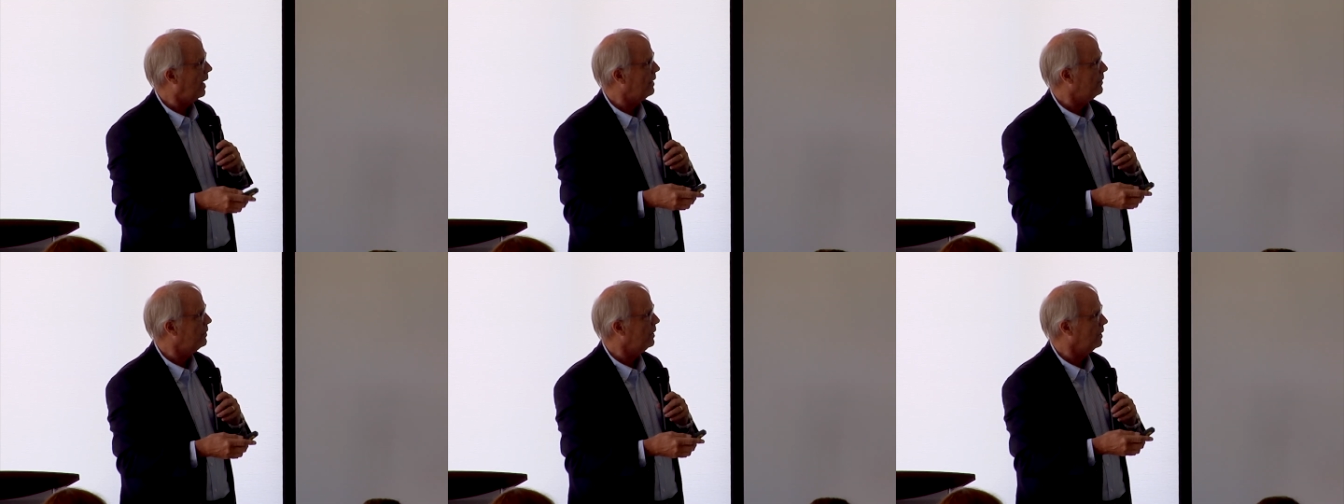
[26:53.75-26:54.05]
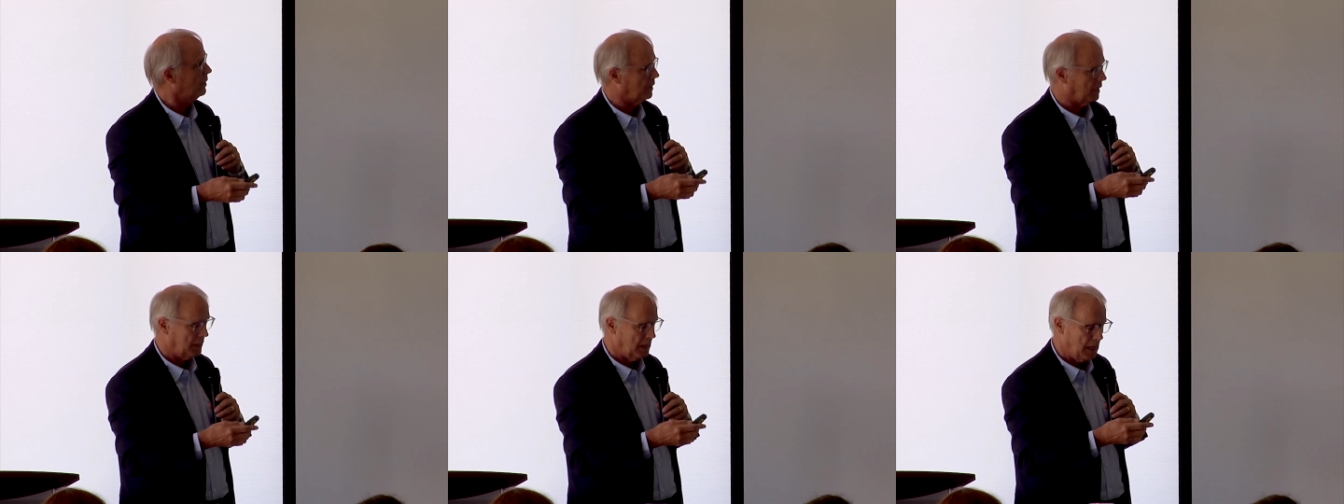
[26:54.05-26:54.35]
I
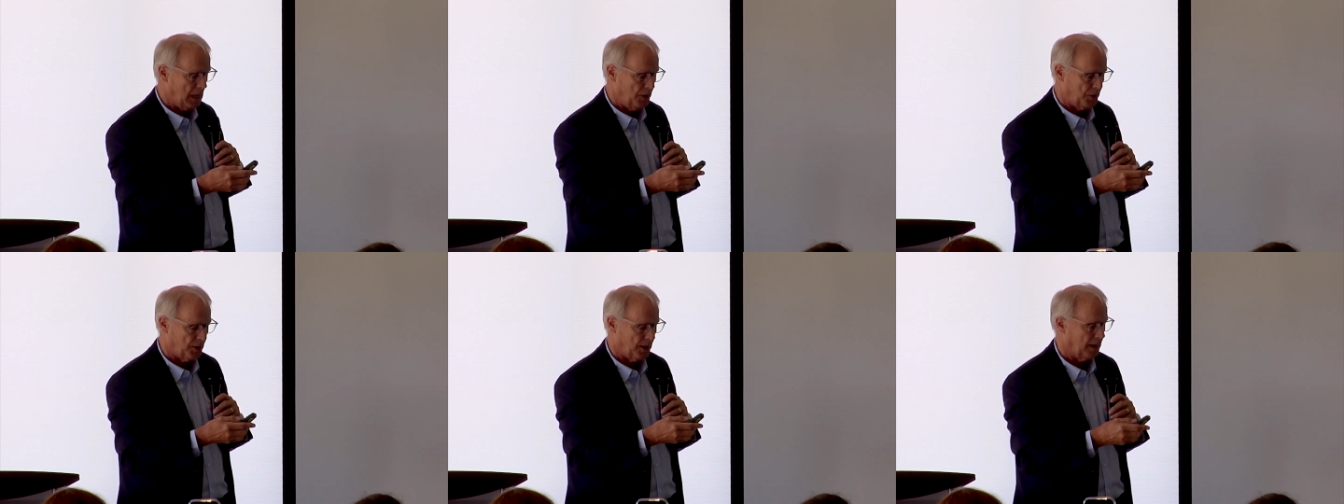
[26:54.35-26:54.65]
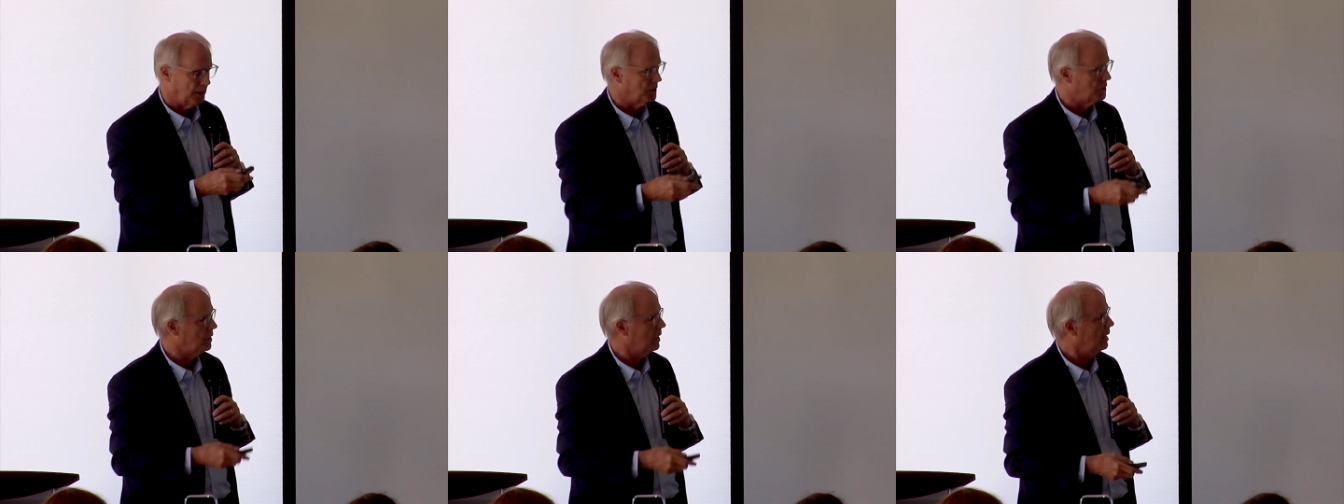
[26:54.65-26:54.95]
think, the key
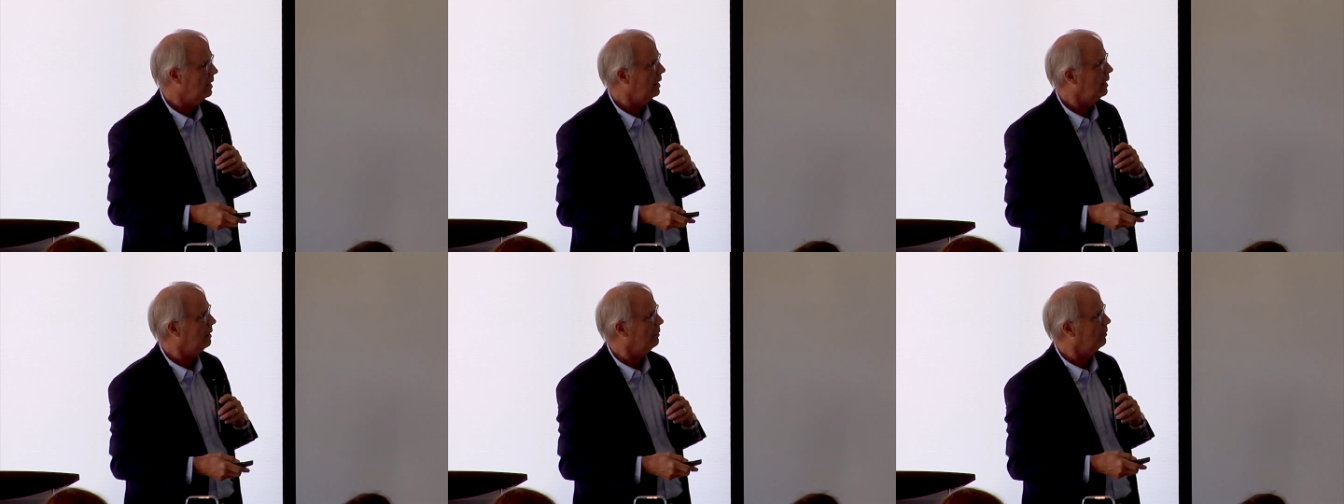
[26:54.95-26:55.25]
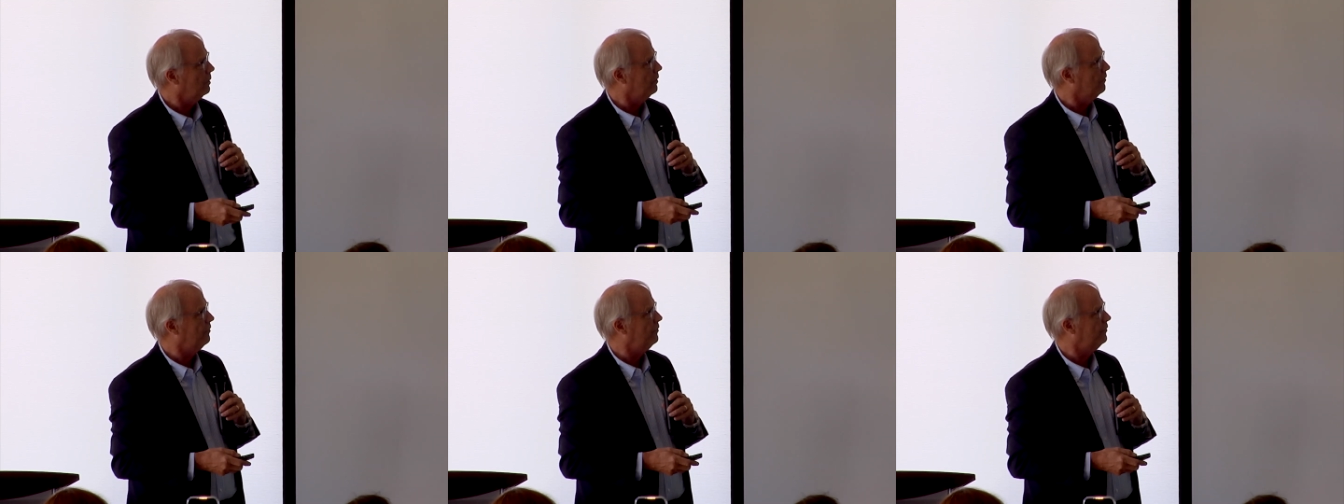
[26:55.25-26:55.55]
things
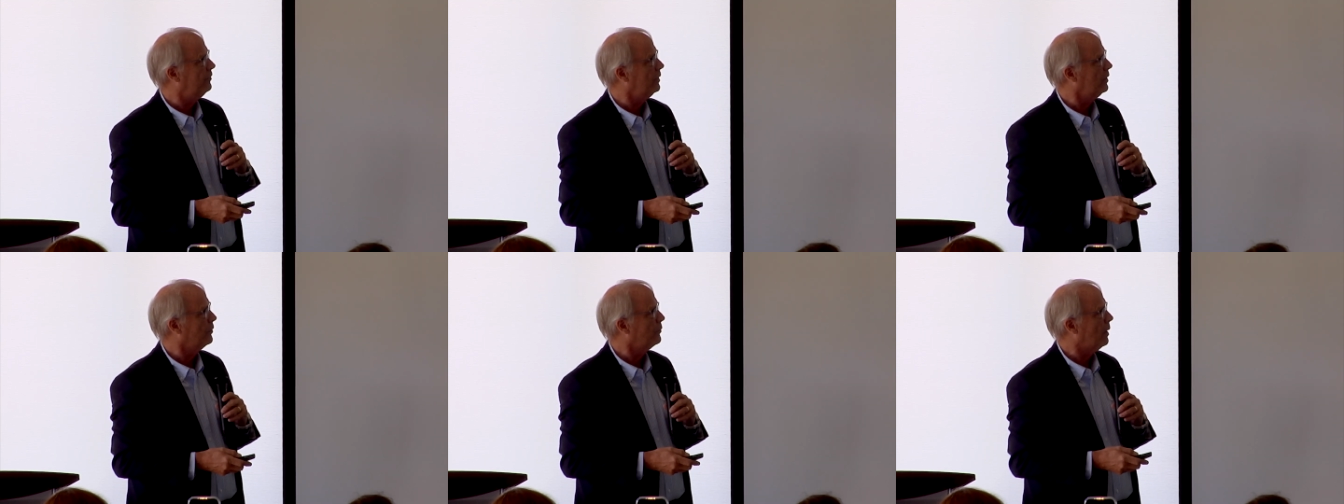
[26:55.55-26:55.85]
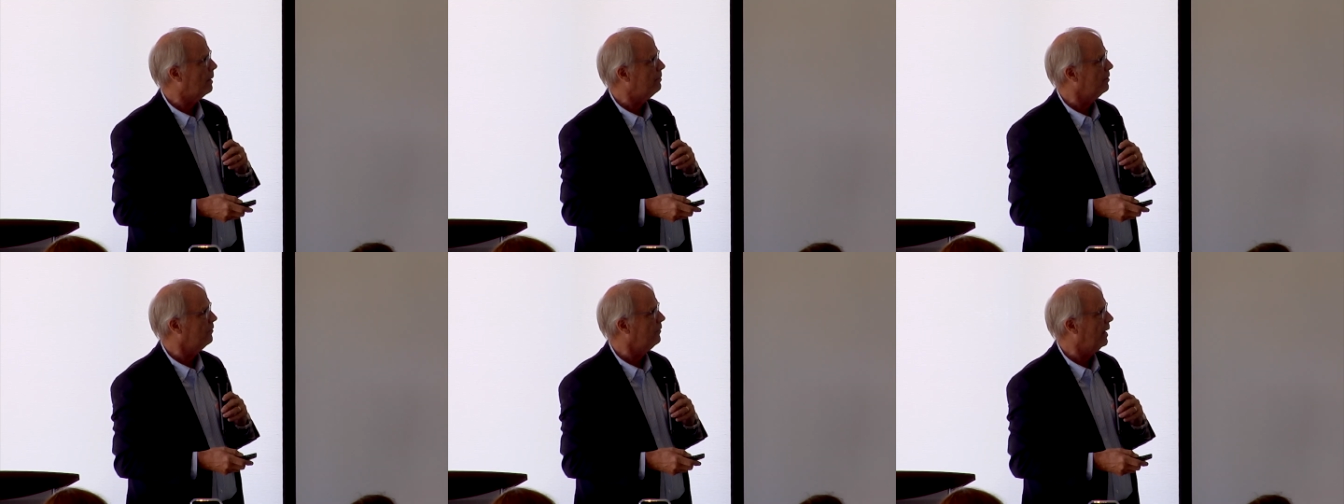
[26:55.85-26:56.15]
in the philanthropic